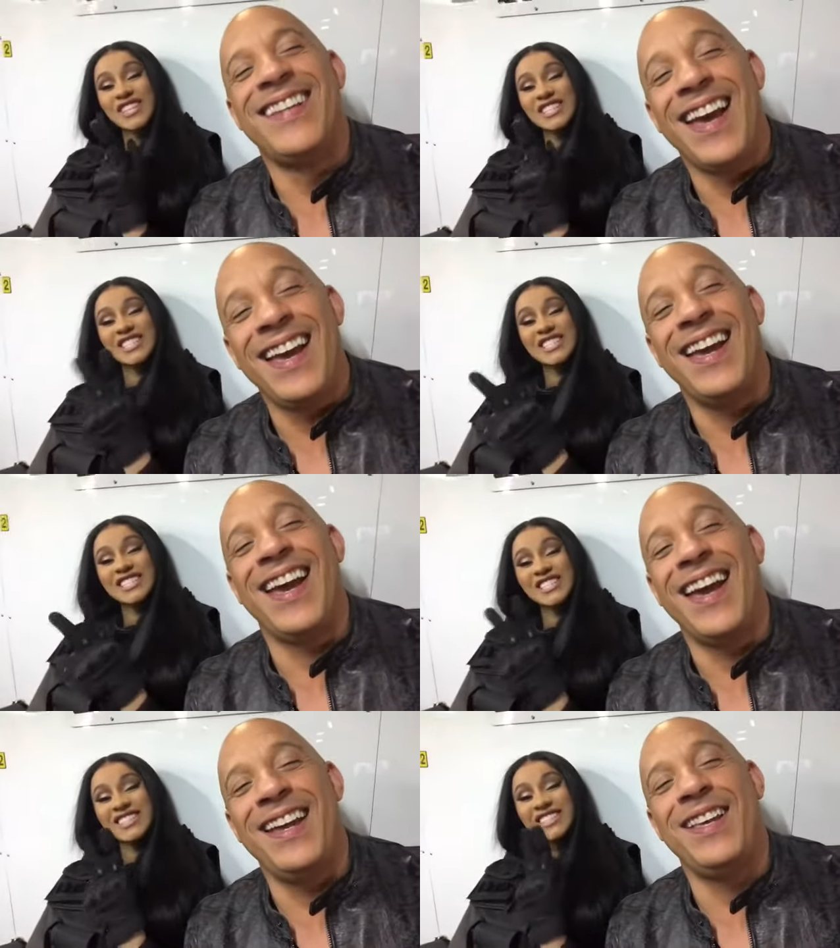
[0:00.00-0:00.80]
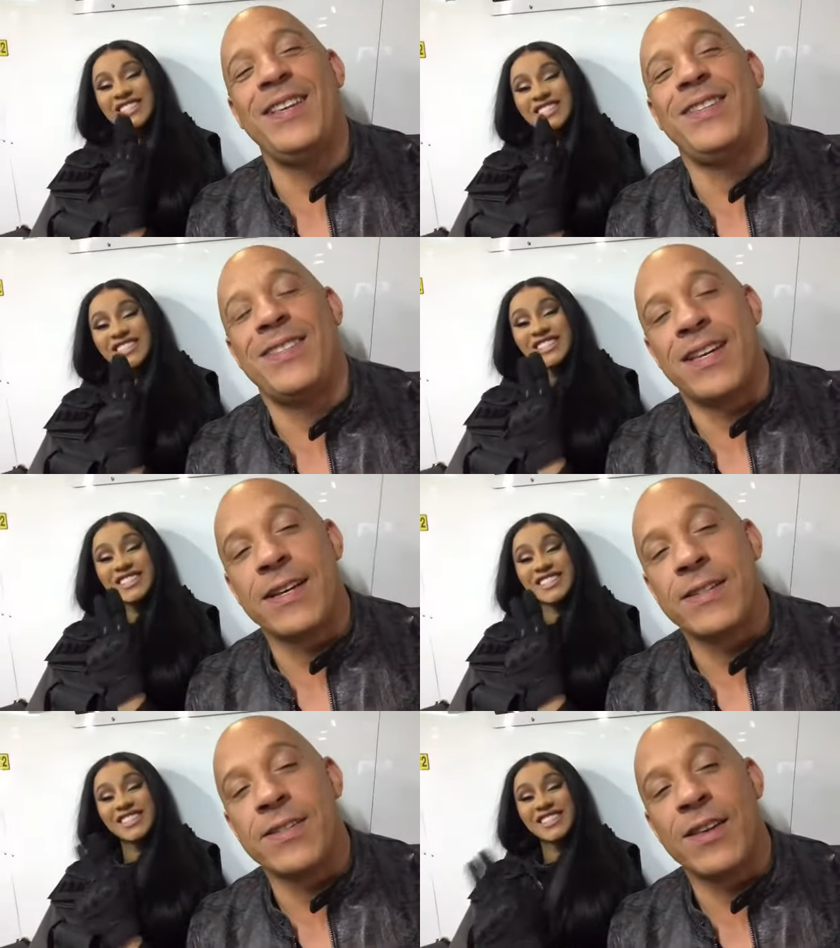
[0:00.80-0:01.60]
Speaker 1: Day
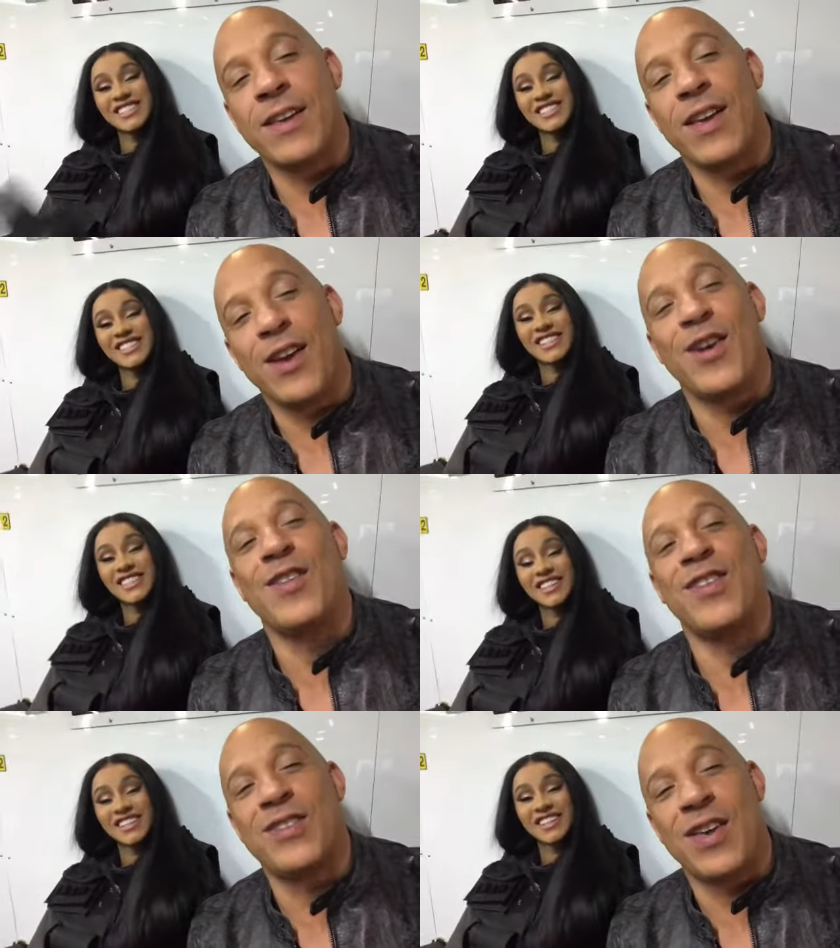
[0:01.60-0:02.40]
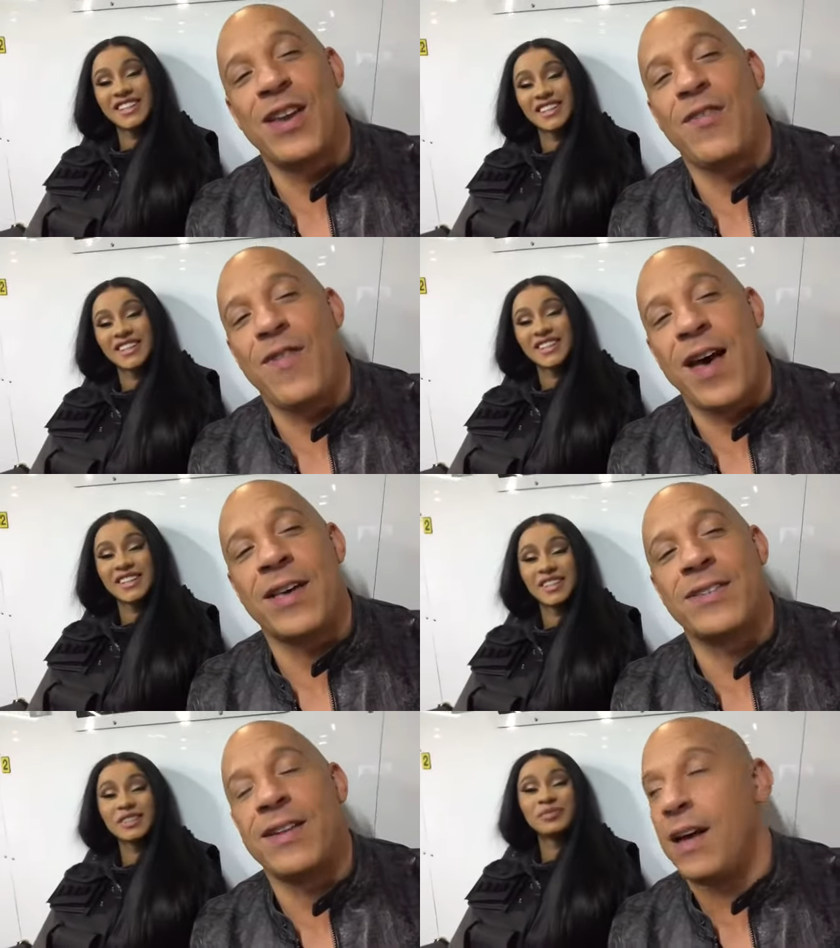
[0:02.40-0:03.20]
86 here on the set of
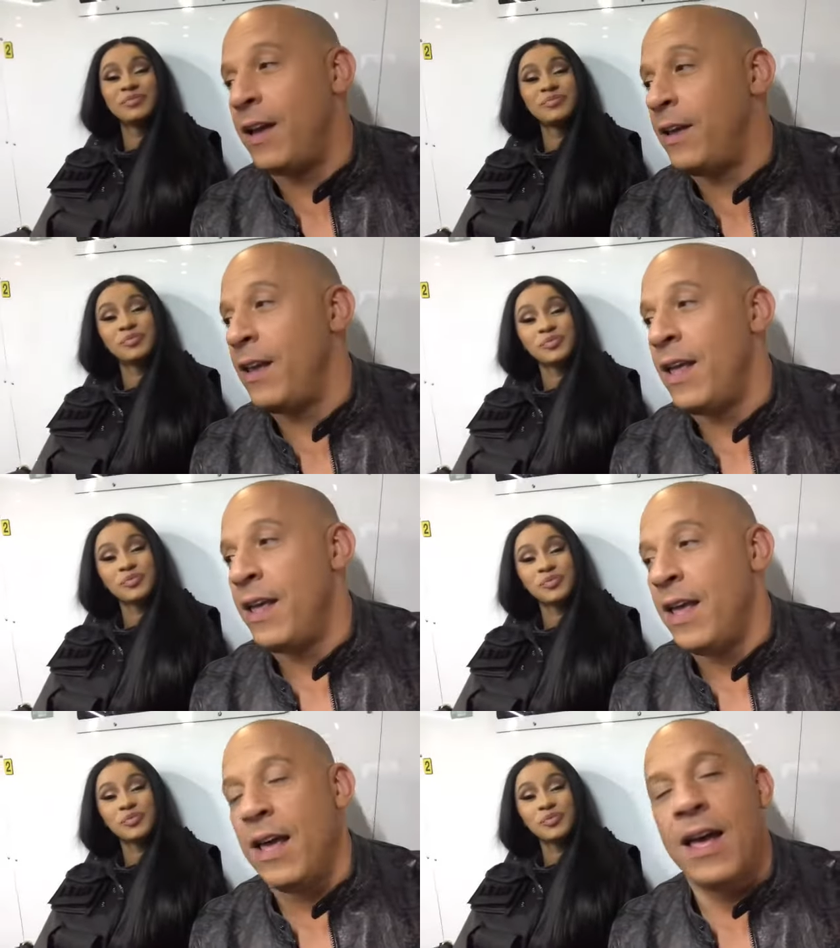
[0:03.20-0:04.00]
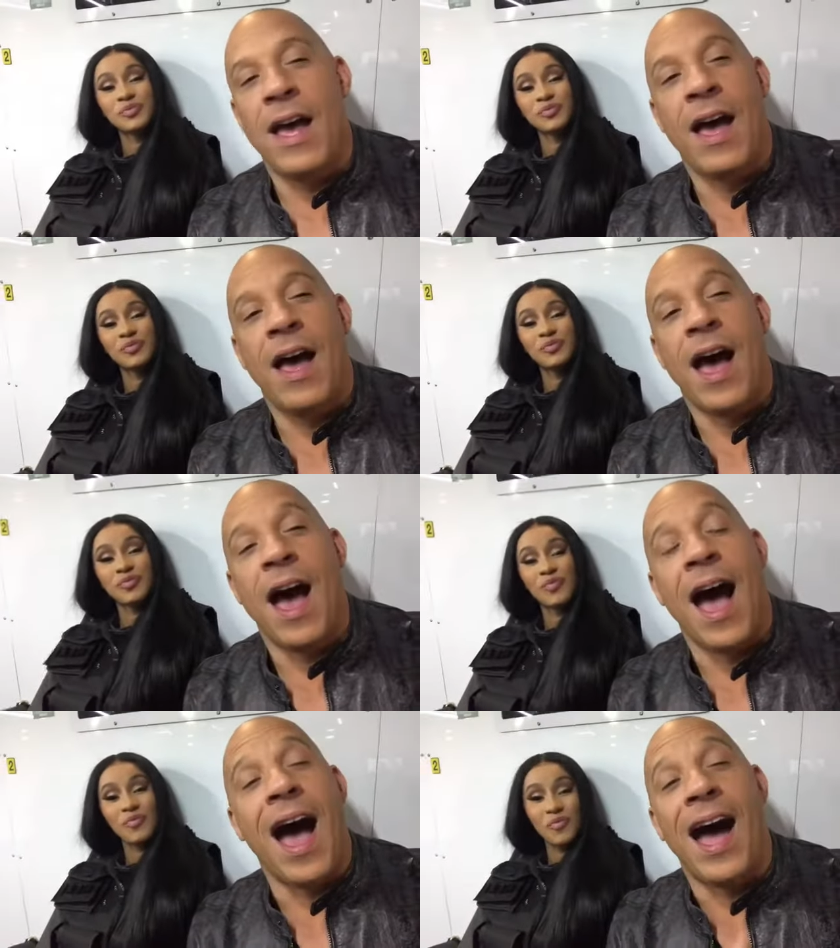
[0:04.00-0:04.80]
Fast Nine.
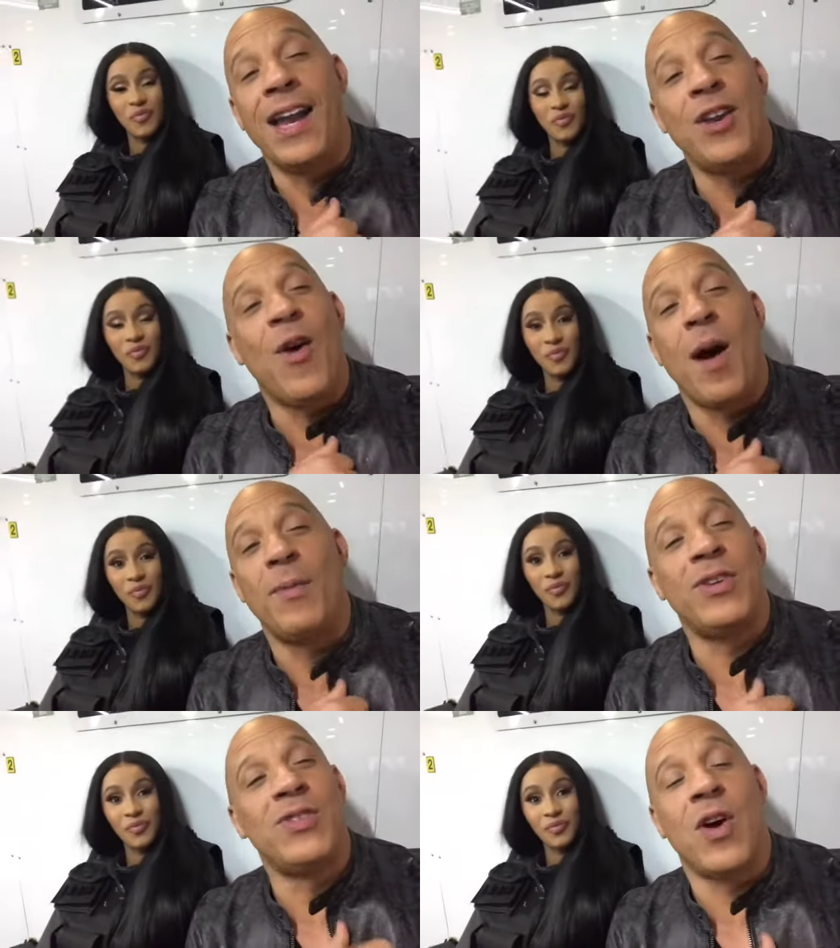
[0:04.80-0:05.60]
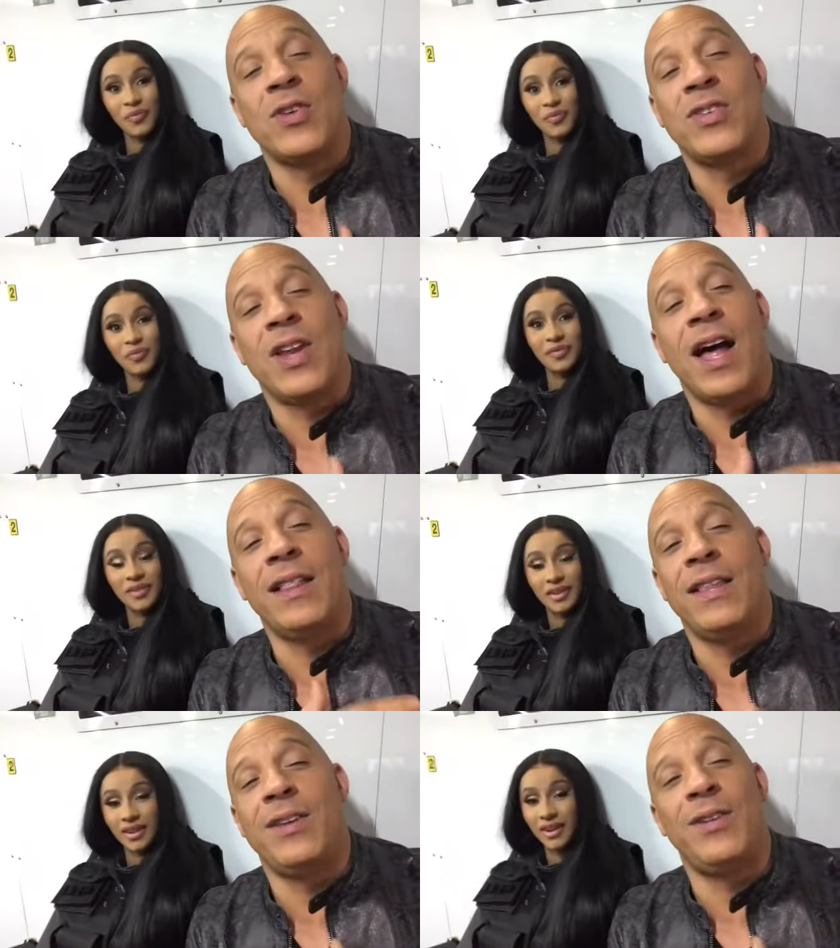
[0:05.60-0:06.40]
I know I'm exhausted.
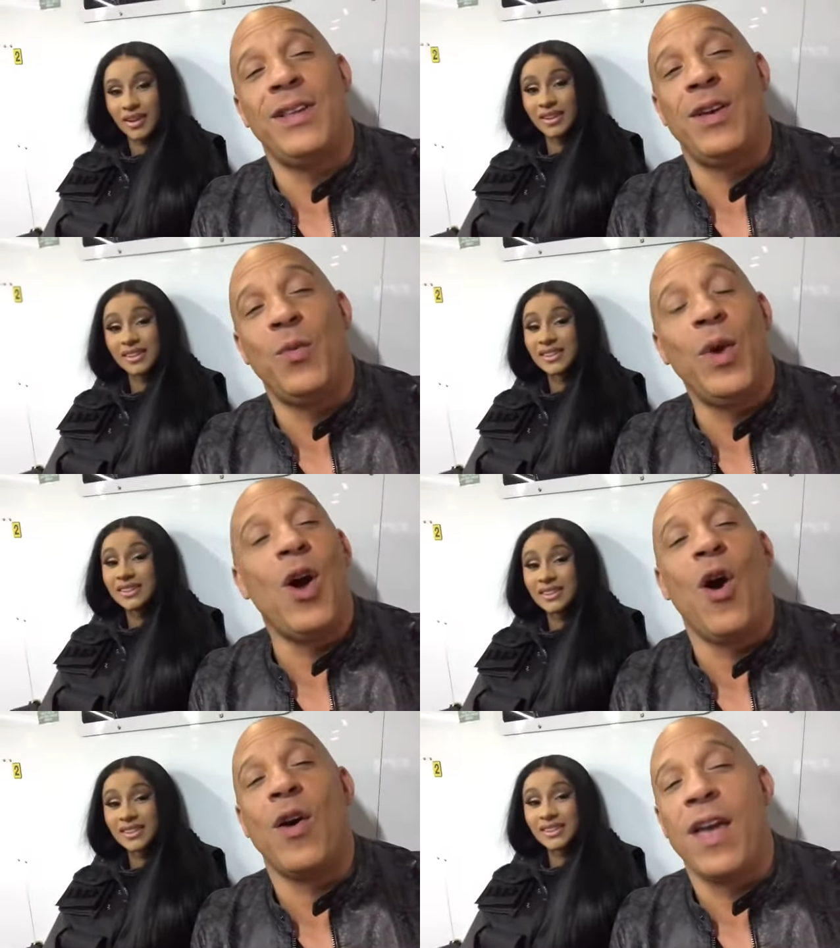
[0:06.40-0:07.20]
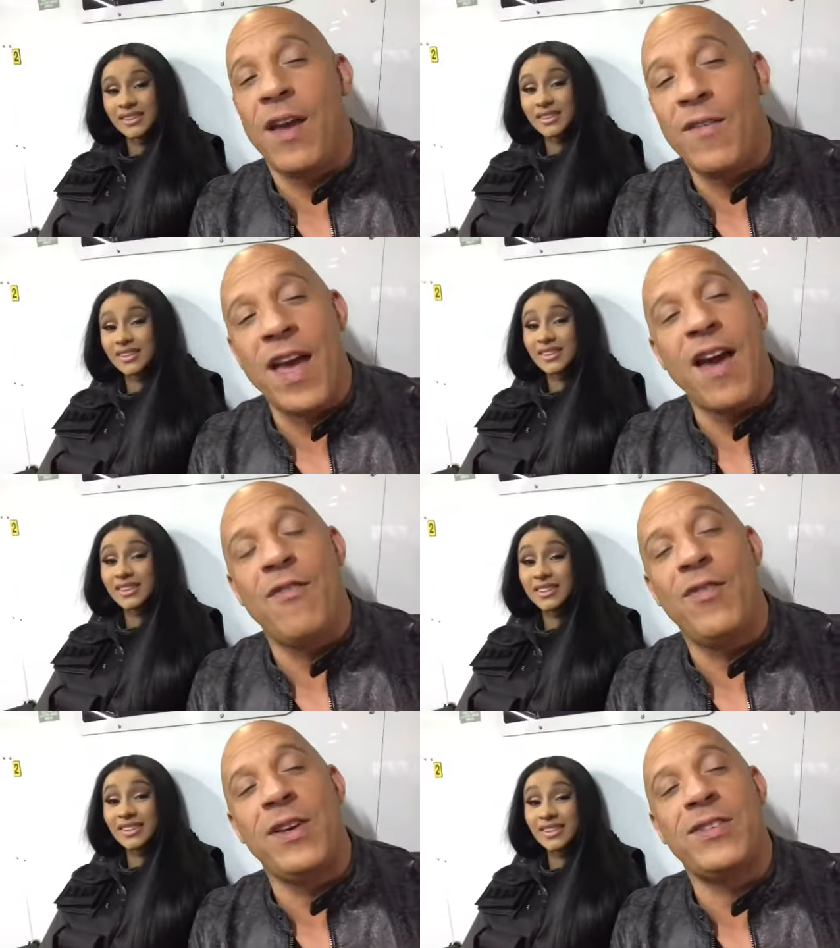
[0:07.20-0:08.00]
I literally, we all gave every